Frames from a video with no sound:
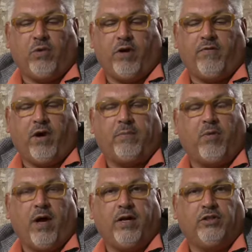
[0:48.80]
one of our
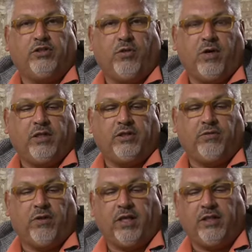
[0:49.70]
pride and joys,
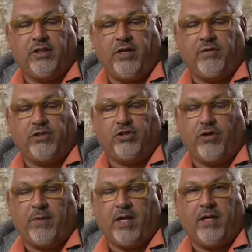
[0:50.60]
released here in
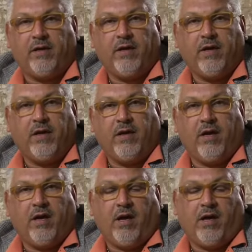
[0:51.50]
Germany
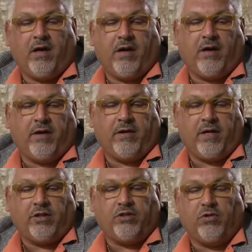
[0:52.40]

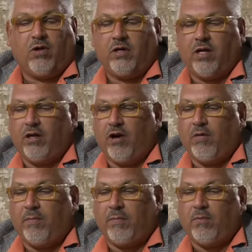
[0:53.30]
not too long
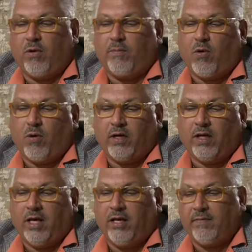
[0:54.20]
ago. But more
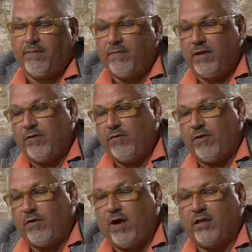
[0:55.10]
importantly,
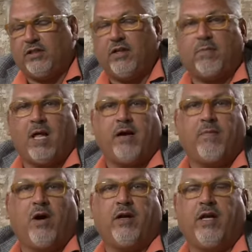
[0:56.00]
for us, the black
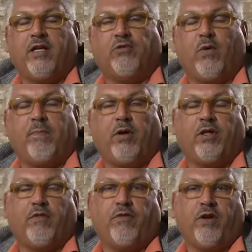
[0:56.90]
market is what put
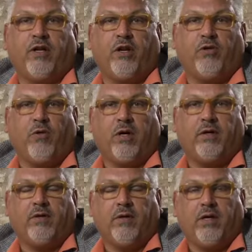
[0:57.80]
the foot in the
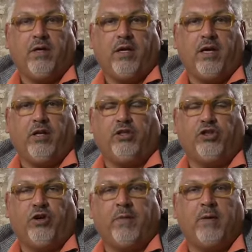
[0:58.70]
door in the
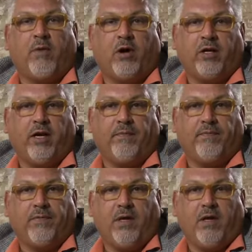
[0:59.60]
German market.
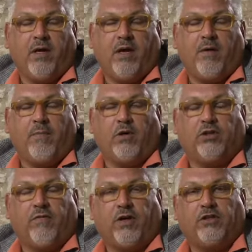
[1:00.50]
Most of our